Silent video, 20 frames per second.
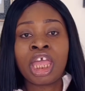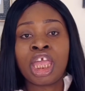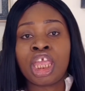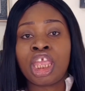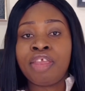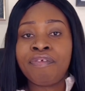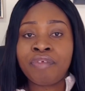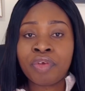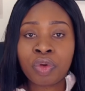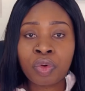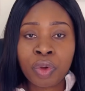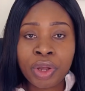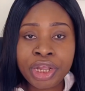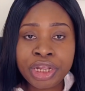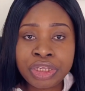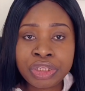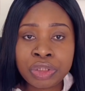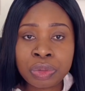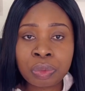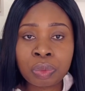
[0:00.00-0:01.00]
If you're going
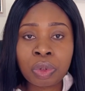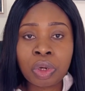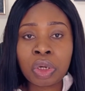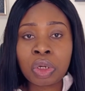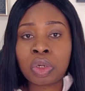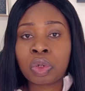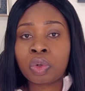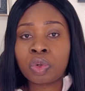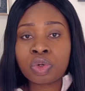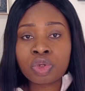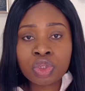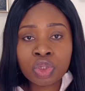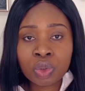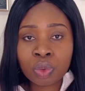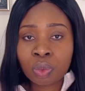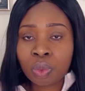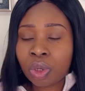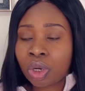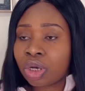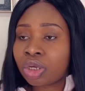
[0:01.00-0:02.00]
to work, go to
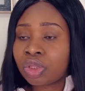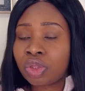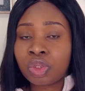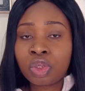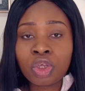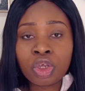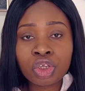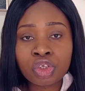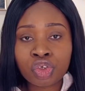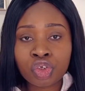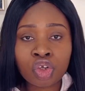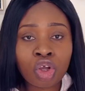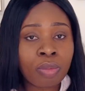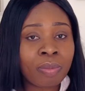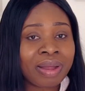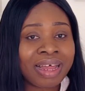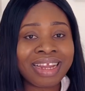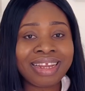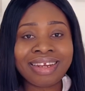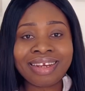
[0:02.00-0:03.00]
work, do your job
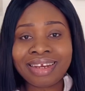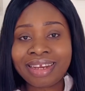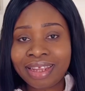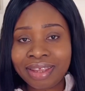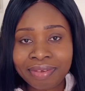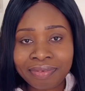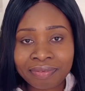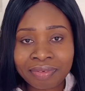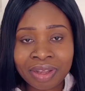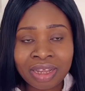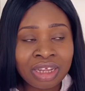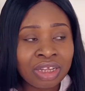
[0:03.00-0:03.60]
and leave.